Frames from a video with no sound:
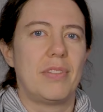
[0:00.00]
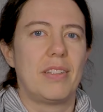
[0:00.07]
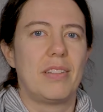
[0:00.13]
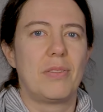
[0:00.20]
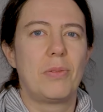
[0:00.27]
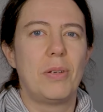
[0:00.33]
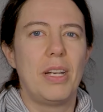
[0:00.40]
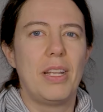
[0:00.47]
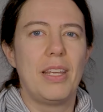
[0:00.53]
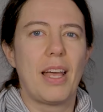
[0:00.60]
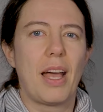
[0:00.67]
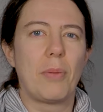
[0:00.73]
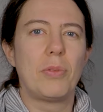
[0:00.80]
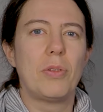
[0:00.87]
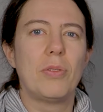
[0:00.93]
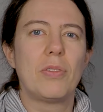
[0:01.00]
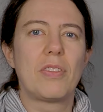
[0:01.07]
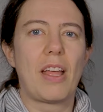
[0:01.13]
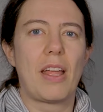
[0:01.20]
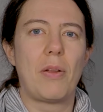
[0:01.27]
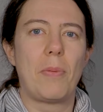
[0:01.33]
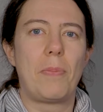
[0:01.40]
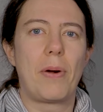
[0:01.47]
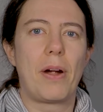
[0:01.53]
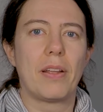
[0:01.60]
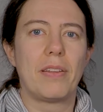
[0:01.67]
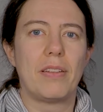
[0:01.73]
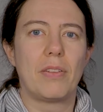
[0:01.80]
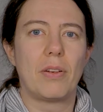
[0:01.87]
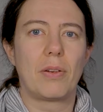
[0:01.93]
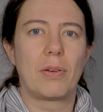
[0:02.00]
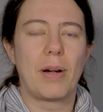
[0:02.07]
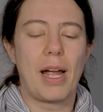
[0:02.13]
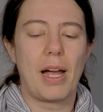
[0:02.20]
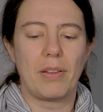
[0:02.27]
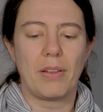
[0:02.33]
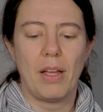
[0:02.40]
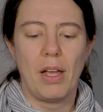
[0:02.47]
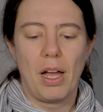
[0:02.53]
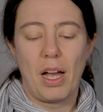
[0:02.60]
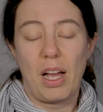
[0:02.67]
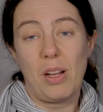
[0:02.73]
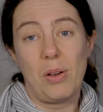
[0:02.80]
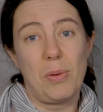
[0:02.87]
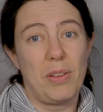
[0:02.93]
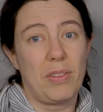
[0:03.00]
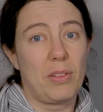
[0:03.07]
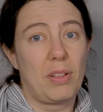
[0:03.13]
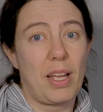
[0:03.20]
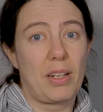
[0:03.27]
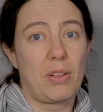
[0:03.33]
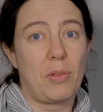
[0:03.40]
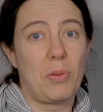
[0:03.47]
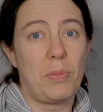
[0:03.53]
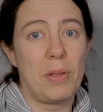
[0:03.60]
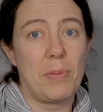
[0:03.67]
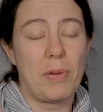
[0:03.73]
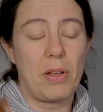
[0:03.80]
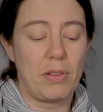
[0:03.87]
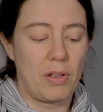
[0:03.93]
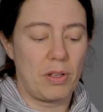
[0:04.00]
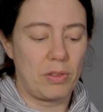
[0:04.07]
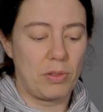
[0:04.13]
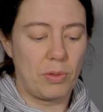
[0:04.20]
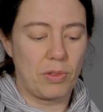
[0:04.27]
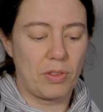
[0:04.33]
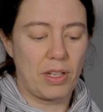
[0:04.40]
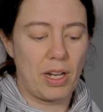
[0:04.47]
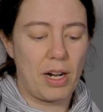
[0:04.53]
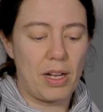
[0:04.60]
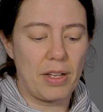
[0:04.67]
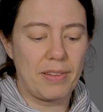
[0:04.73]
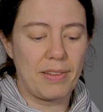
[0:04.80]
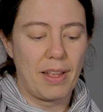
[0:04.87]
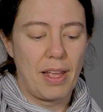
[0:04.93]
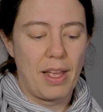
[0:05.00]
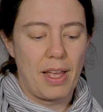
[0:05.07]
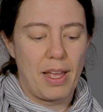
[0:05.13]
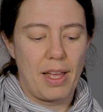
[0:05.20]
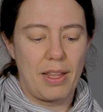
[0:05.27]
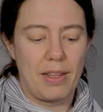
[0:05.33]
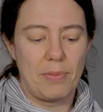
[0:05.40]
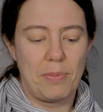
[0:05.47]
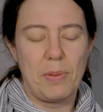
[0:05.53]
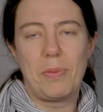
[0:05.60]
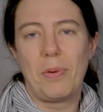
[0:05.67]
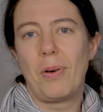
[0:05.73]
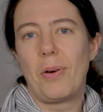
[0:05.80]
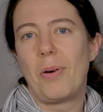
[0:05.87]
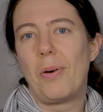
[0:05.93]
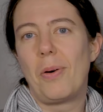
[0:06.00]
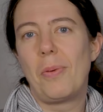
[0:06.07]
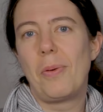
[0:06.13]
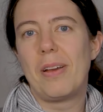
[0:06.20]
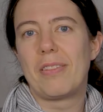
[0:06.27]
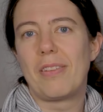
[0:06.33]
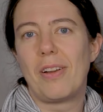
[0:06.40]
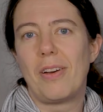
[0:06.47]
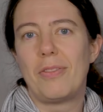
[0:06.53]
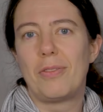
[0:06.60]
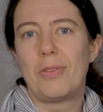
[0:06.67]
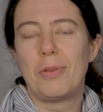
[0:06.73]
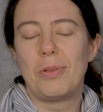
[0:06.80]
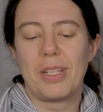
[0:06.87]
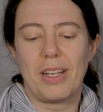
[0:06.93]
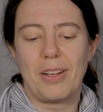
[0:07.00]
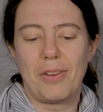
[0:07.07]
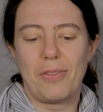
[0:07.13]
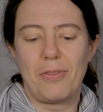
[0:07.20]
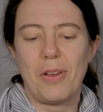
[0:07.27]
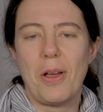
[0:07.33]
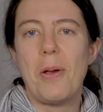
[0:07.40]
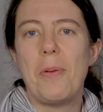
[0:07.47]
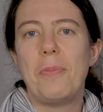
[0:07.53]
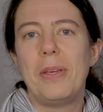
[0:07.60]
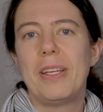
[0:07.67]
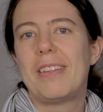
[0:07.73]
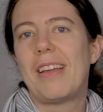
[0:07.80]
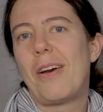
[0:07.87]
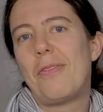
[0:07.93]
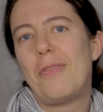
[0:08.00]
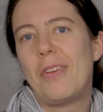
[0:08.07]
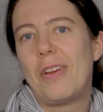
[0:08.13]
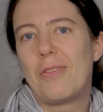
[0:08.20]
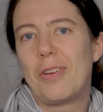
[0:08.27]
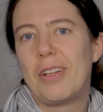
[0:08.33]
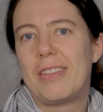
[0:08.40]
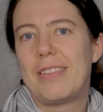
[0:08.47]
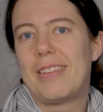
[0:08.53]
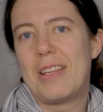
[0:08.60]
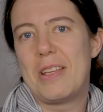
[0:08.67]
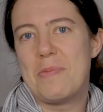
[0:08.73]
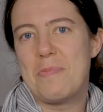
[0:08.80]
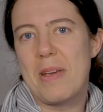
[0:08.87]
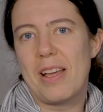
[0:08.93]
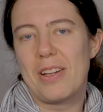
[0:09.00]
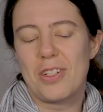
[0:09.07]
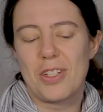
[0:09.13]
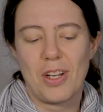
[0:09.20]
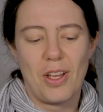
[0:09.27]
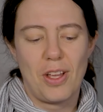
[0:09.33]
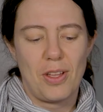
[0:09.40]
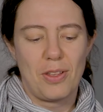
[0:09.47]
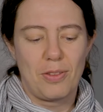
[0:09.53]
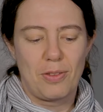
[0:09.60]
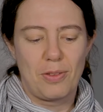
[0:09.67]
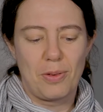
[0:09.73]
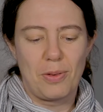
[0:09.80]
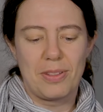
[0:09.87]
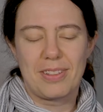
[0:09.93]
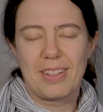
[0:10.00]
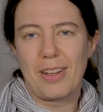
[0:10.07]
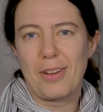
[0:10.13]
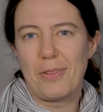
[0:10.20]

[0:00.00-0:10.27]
really help you stand apart in the crowd. I always get compliment on those cards and people always love to kind of pick their favorite image. So it's kind